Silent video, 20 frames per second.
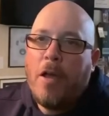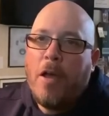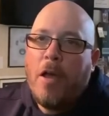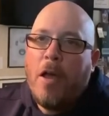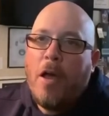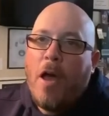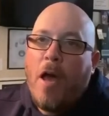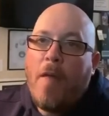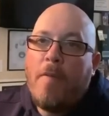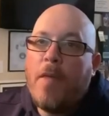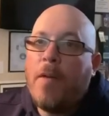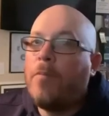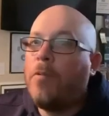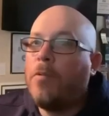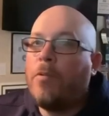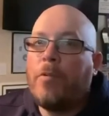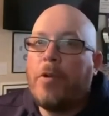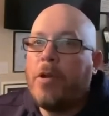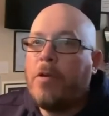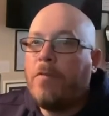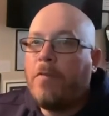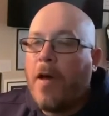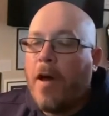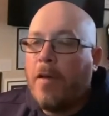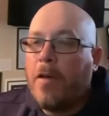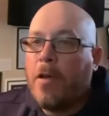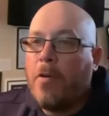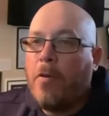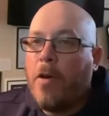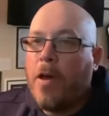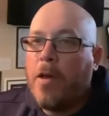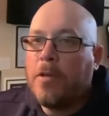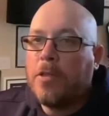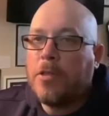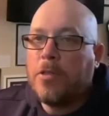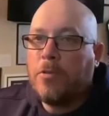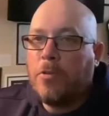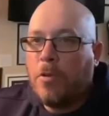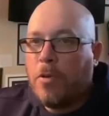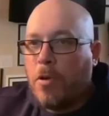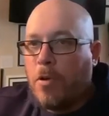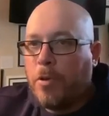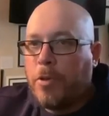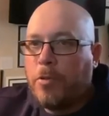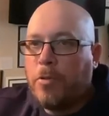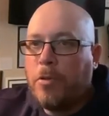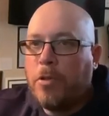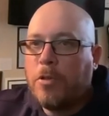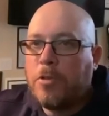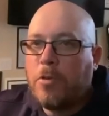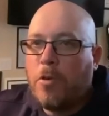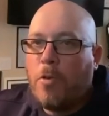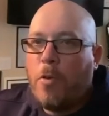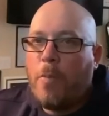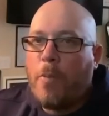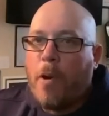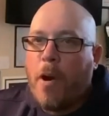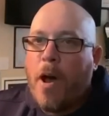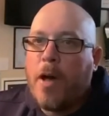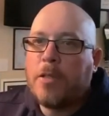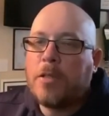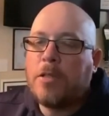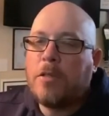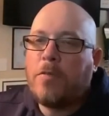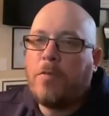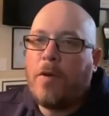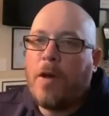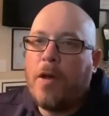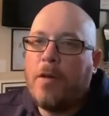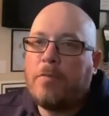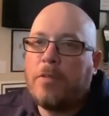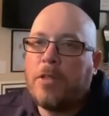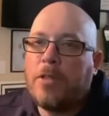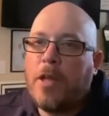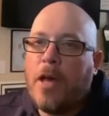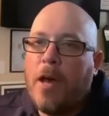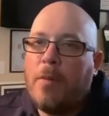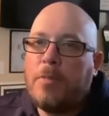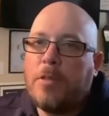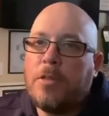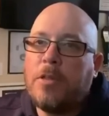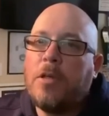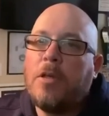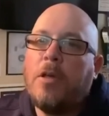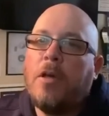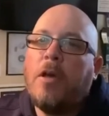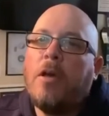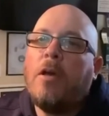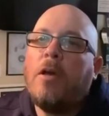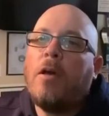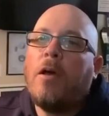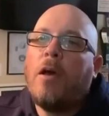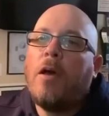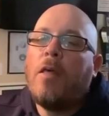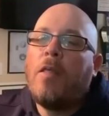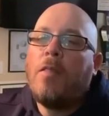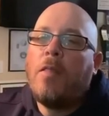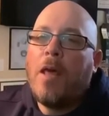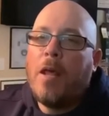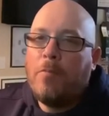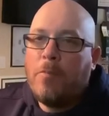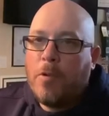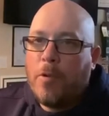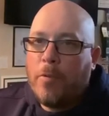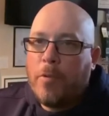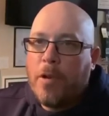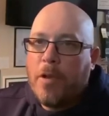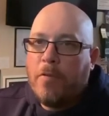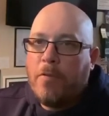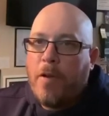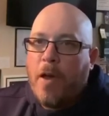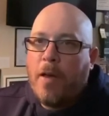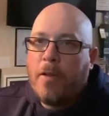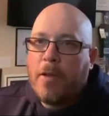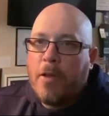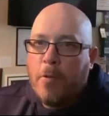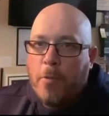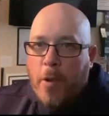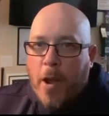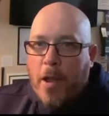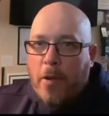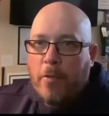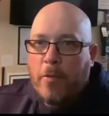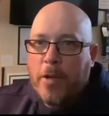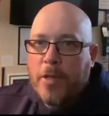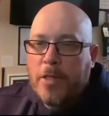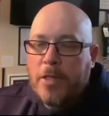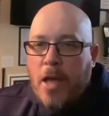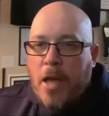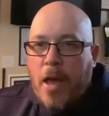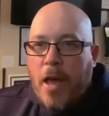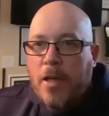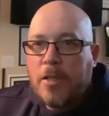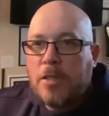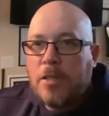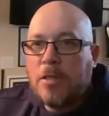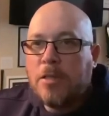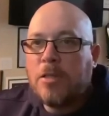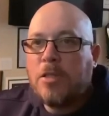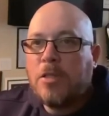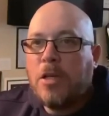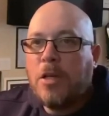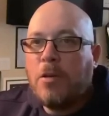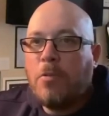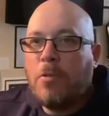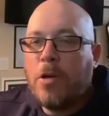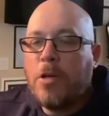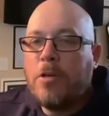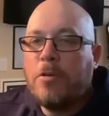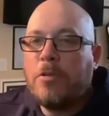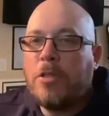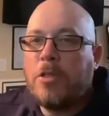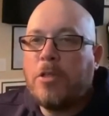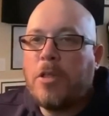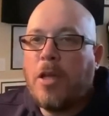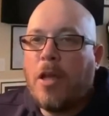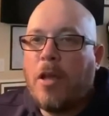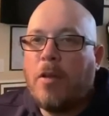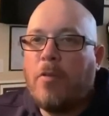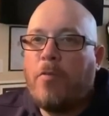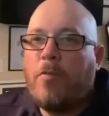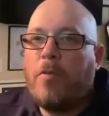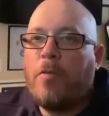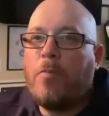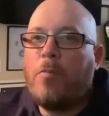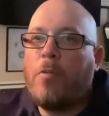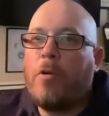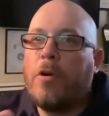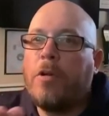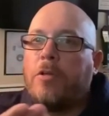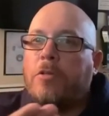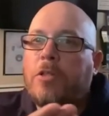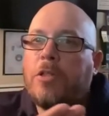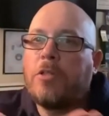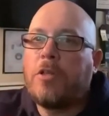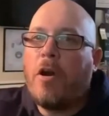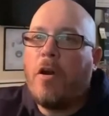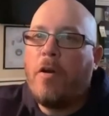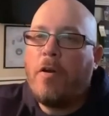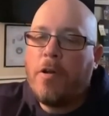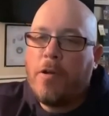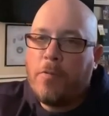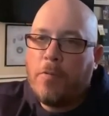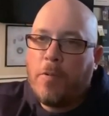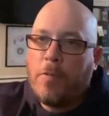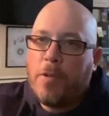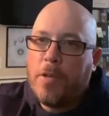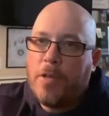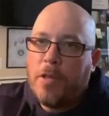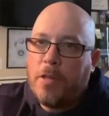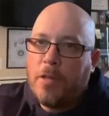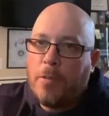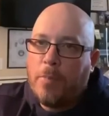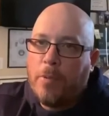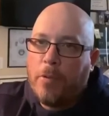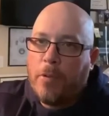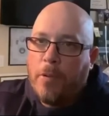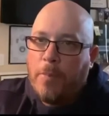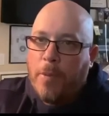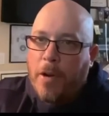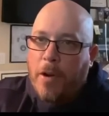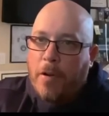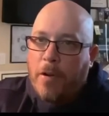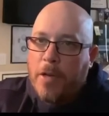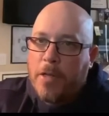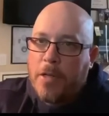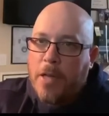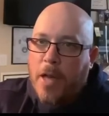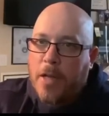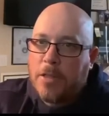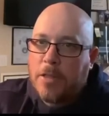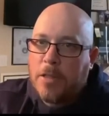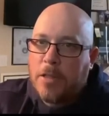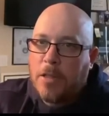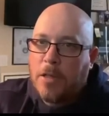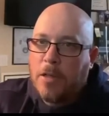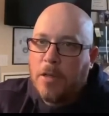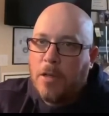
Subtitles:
And then we'll reevaluate. So we'll go through this whole process, five steps. Then we'll reevaluate, retest, and see where you stand from where you started when we did the preliminary testing